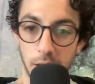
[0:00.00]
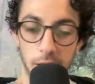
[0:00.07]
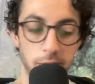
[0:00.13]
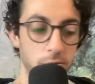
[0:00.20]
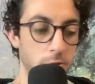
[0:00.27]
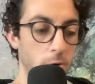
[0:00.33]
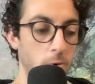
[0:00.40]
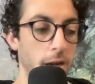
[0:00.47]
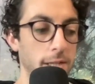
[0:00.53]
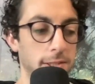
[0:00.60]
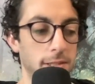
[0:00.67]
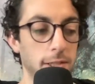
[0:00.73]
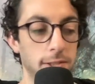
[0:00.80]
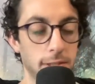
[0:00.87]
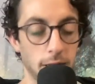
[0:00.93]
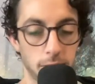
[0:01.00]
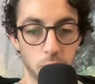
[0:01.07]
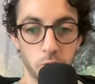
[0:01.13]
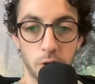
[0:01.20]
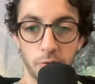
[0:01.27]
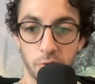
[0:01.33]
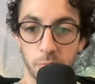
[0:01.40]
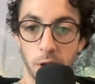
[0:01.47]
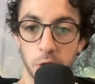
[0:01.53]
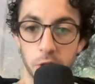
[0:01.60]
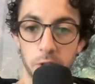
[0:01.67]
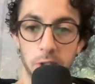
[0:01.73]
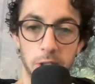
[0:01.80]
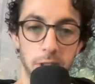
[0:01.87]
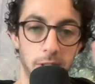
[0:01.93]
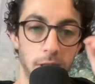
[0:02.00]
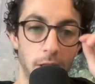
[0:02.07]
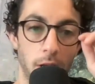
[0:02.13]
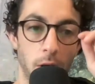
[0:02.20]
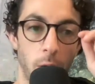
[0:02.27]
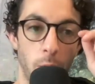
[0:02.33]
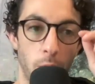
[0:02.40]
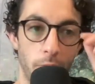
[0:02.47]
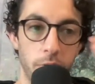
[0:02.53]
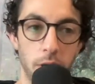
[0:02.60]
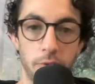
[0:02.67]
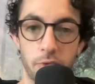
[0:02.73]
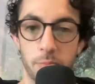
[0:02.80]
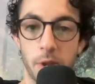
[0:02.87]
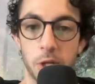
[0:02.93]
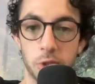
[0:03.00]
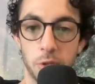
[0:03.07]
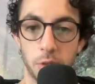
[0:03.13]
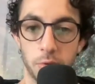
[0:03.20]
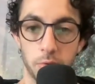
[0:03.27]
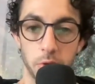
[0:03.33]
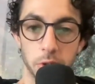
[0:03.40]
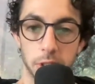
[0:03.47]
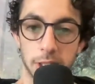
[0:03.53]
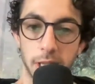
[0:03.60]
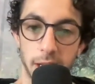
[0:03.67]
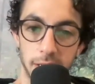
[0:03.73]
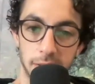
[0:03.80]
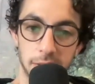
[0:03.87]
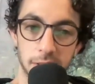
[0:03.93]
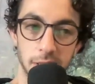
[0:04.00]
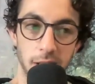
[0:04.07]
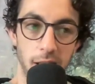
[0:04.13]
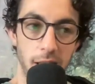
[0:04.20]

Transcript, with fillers: So when I say sensory information, just think all of the information through your sight,